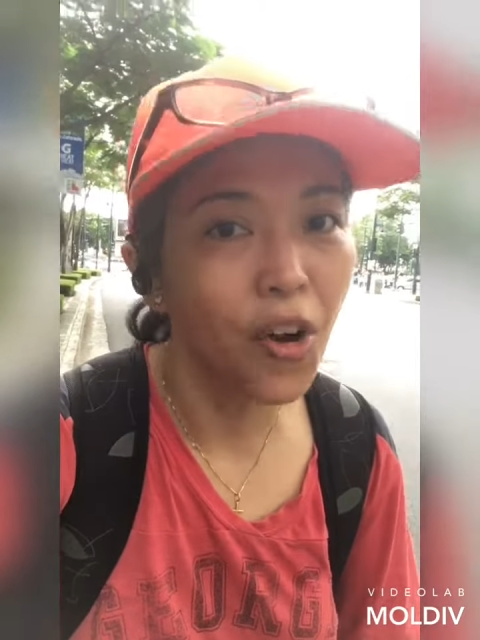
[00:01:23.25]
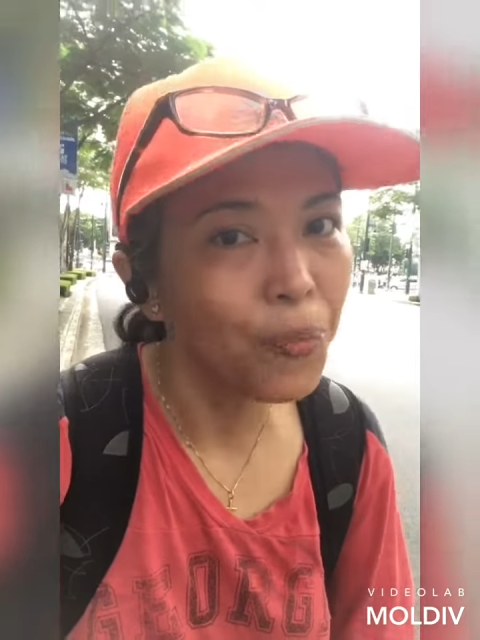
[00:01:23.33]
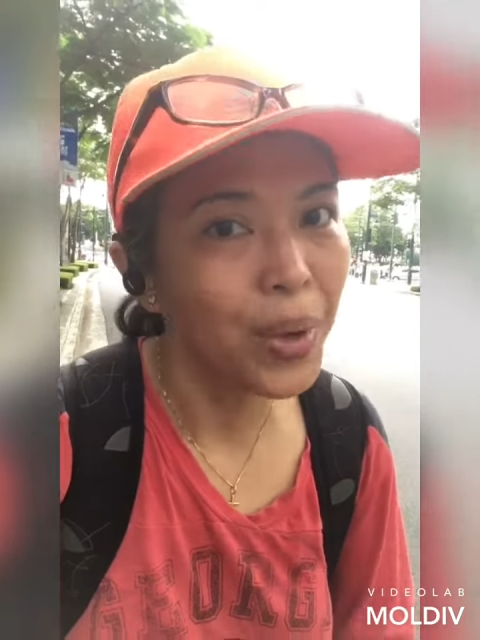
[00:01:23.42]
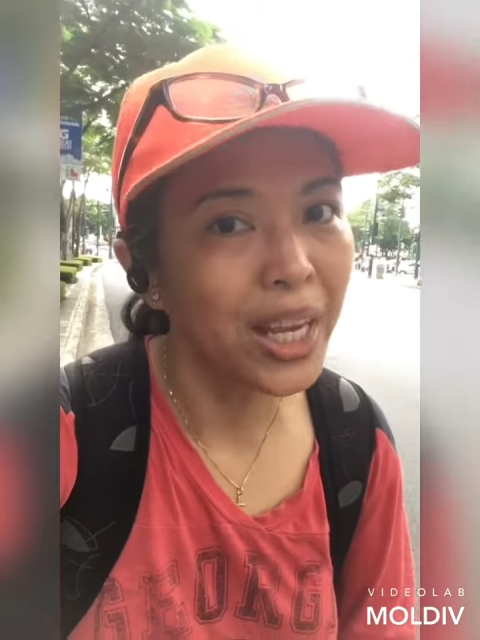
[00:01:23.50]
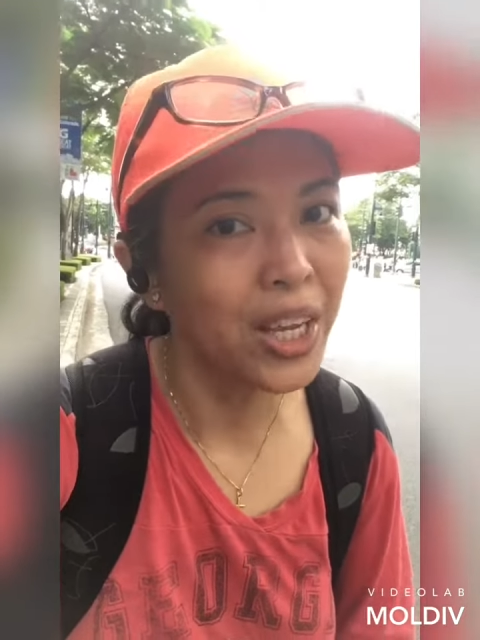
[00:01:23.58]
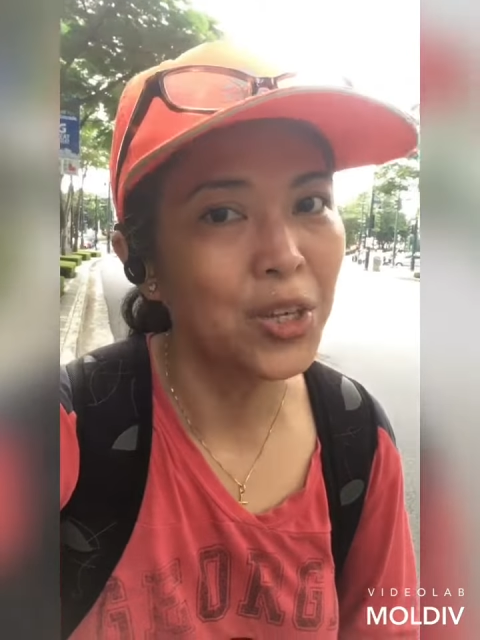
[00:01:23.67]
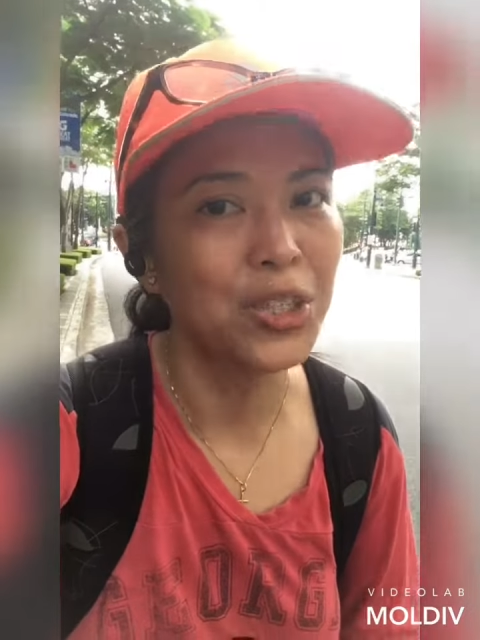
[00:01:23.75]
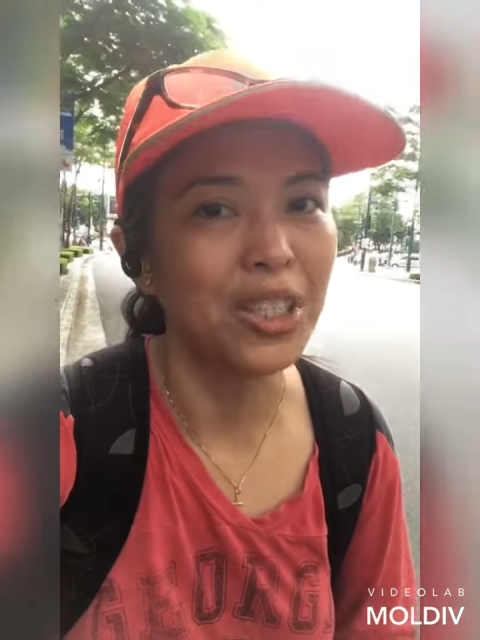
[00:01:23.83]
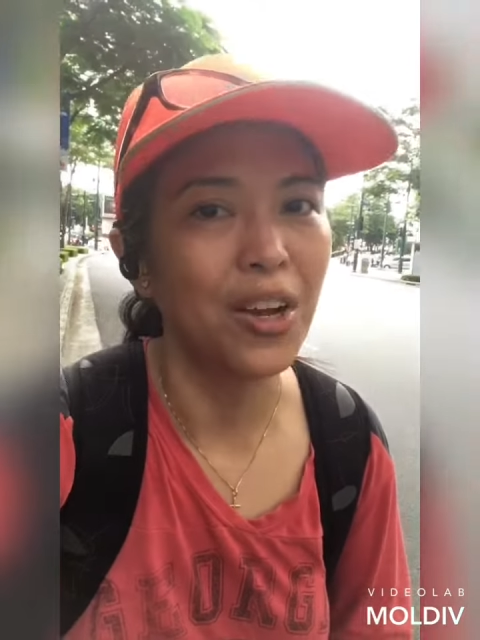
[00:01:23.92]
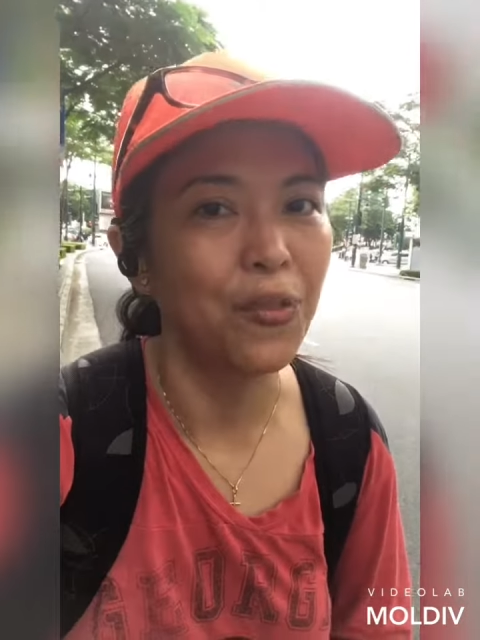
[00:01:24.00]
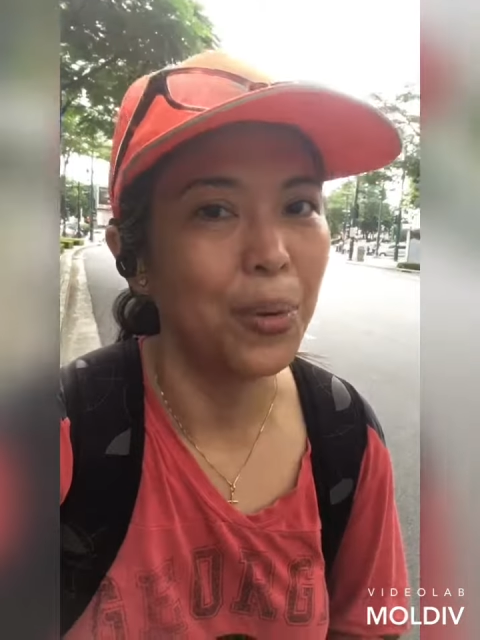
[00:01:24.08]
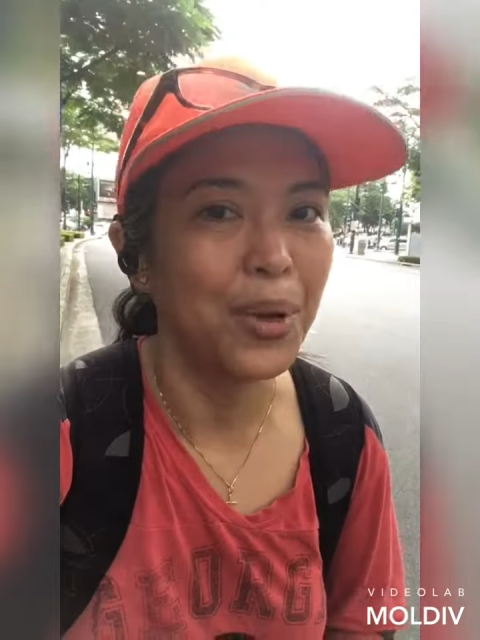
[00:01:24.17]
of making
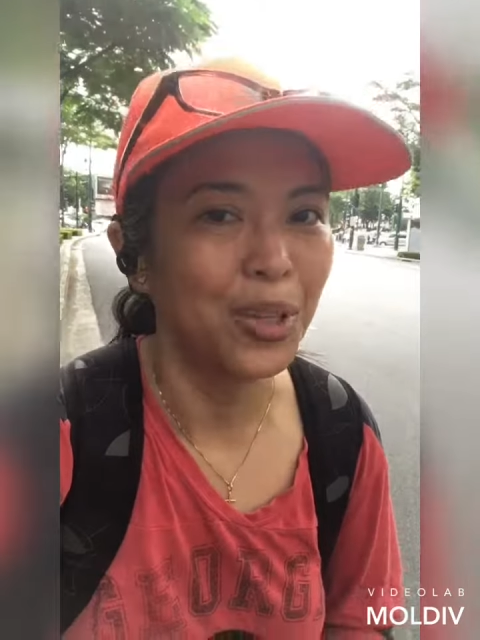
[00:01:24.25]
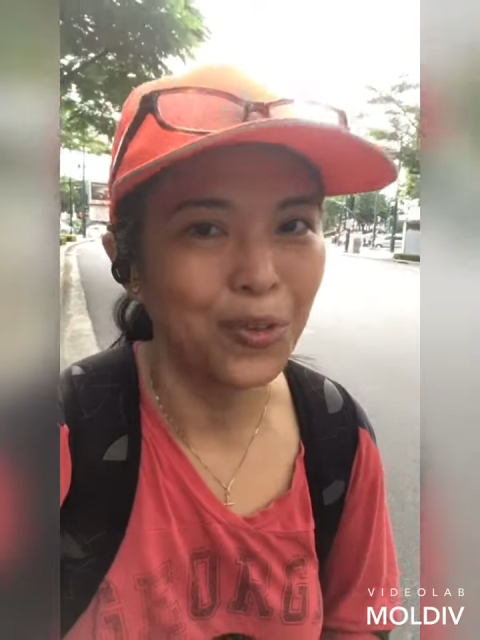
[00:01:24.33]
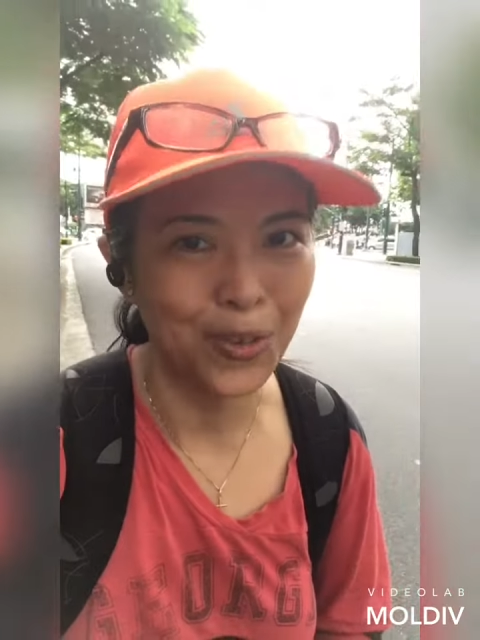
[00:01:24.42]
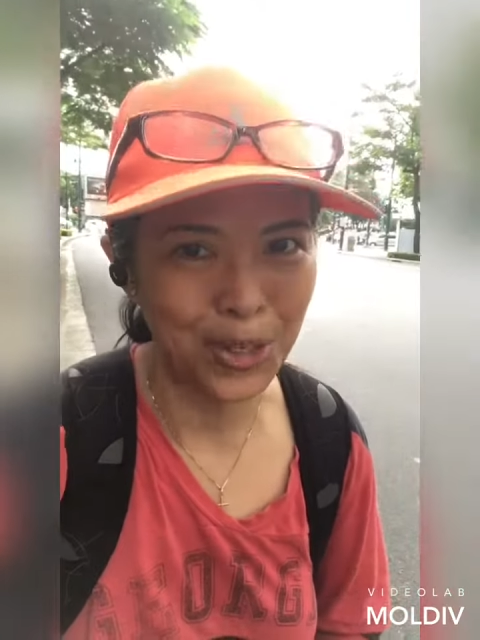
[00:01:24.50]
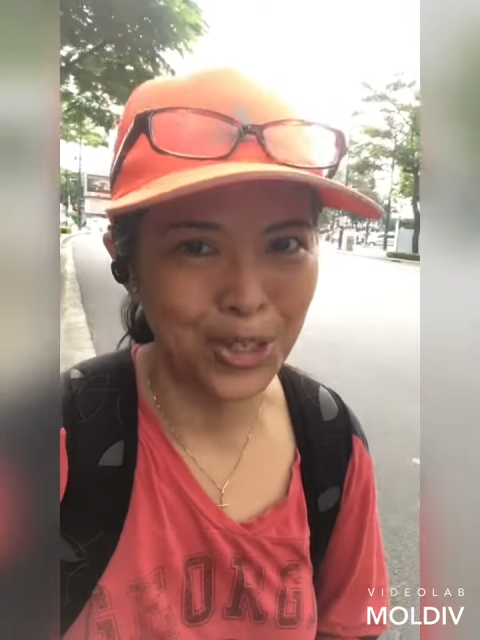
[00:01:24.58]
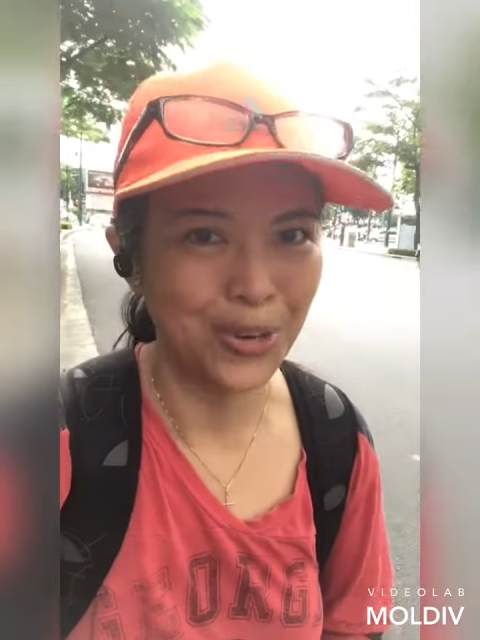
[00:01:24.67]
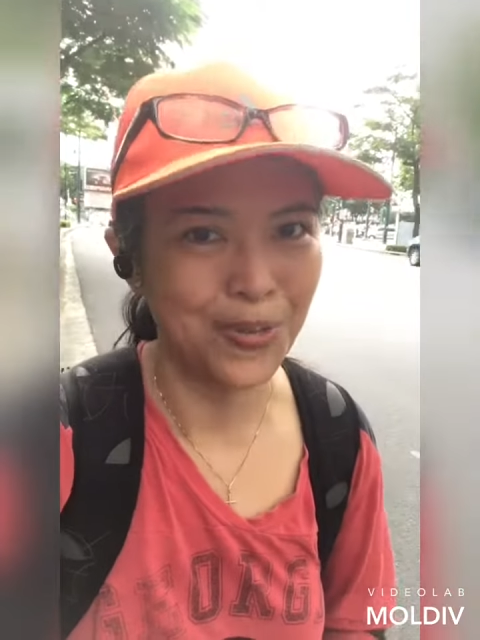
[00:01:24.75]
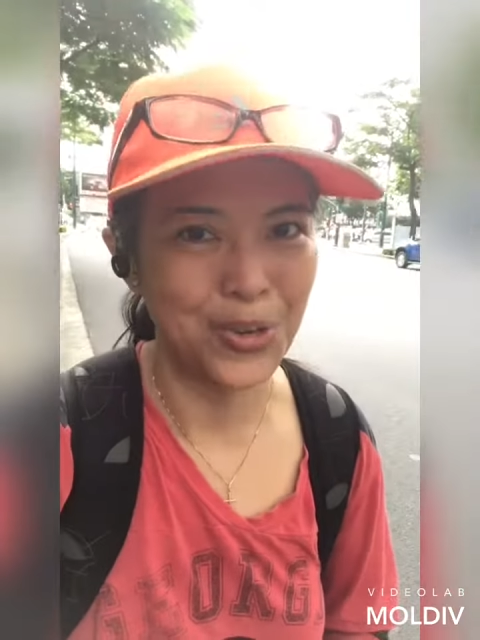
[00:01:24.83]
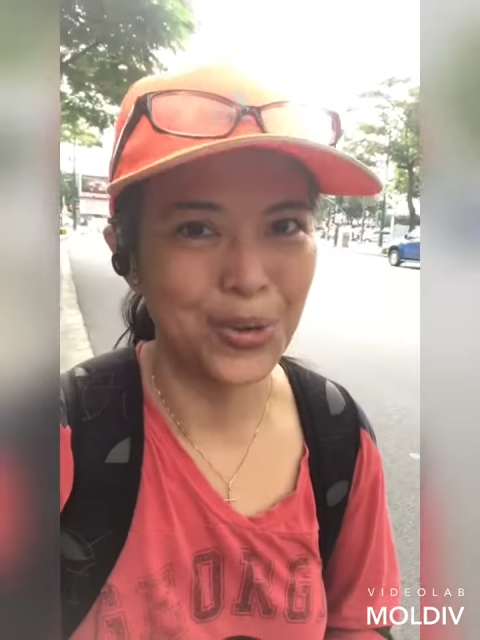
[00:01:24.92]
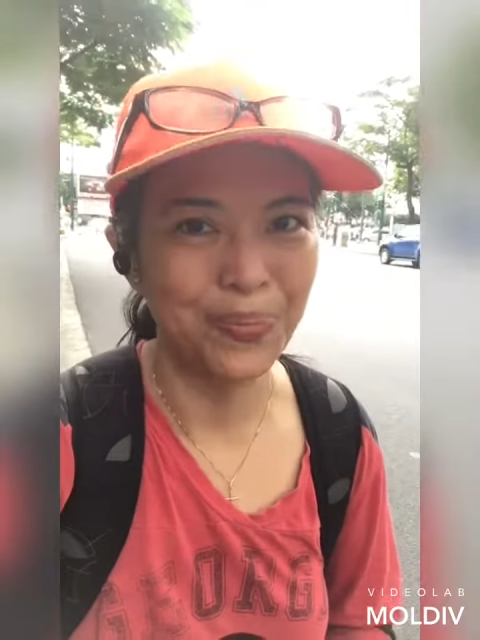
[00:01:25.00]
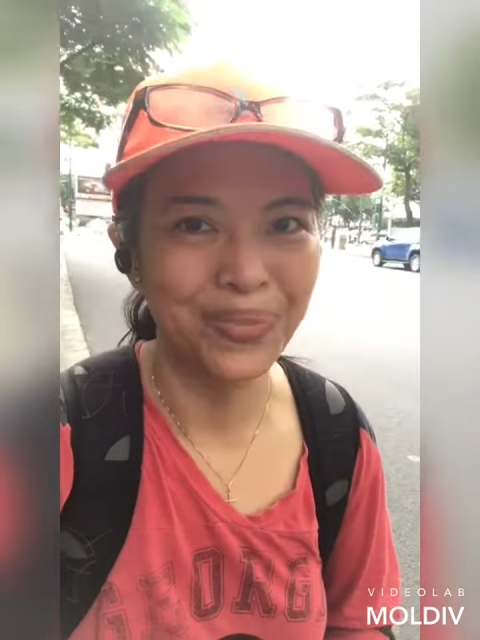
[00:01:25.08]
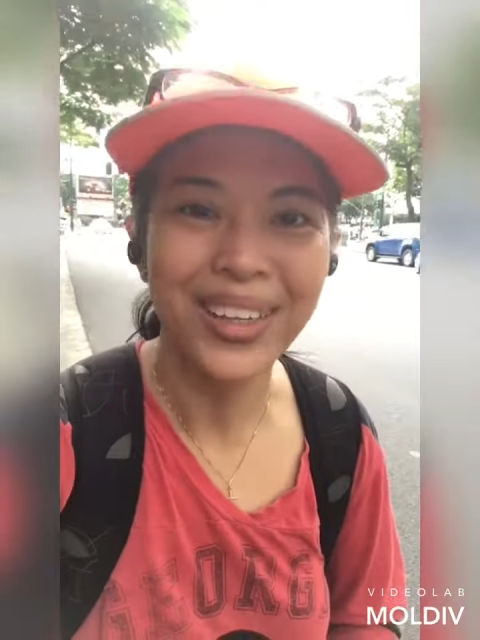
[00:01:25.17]
yourself a better version of you.